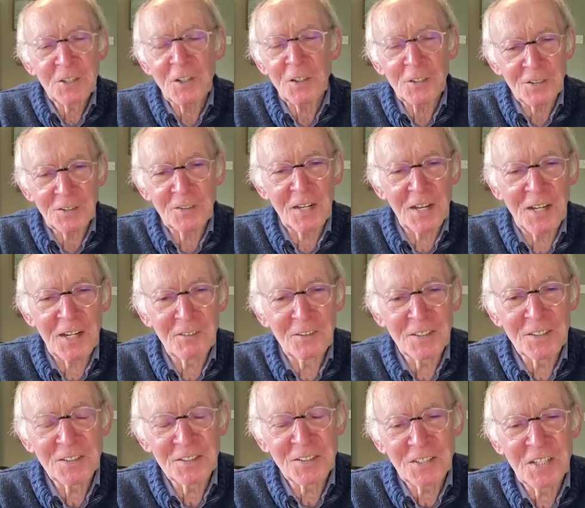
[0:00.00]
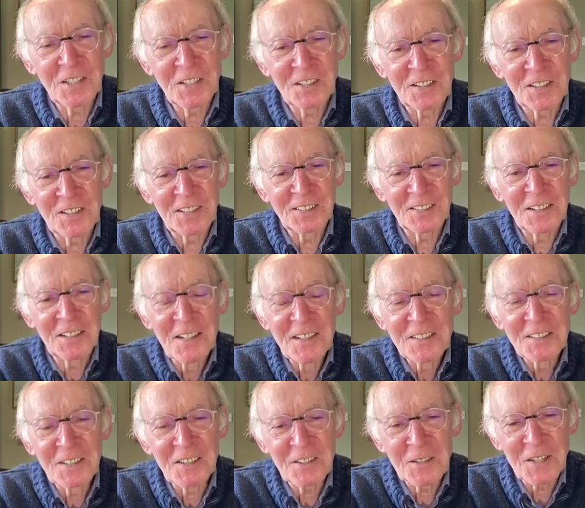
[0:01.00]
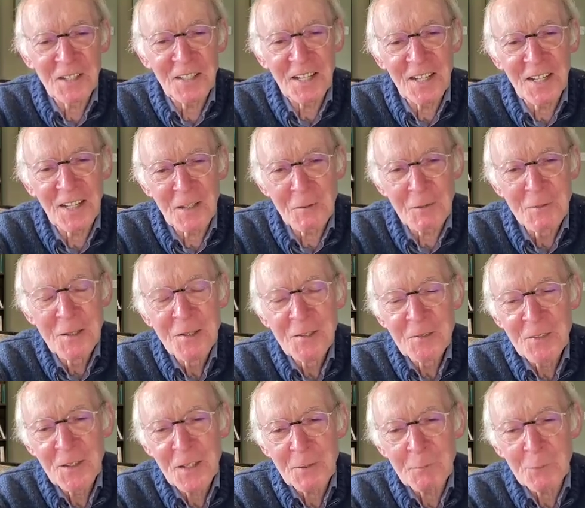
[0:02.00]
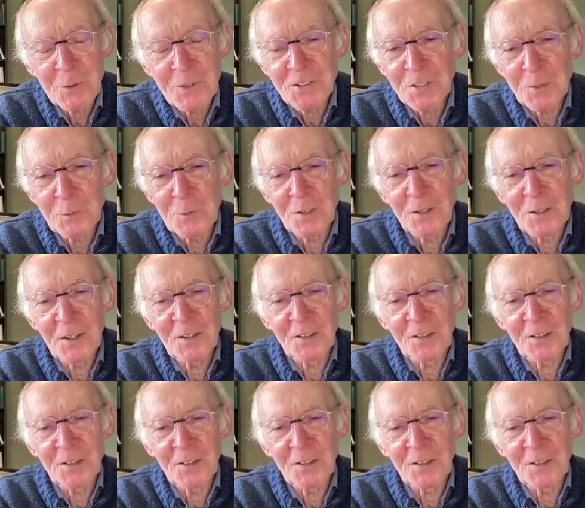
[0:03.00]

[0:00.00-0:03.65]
talked in Irish to the principal,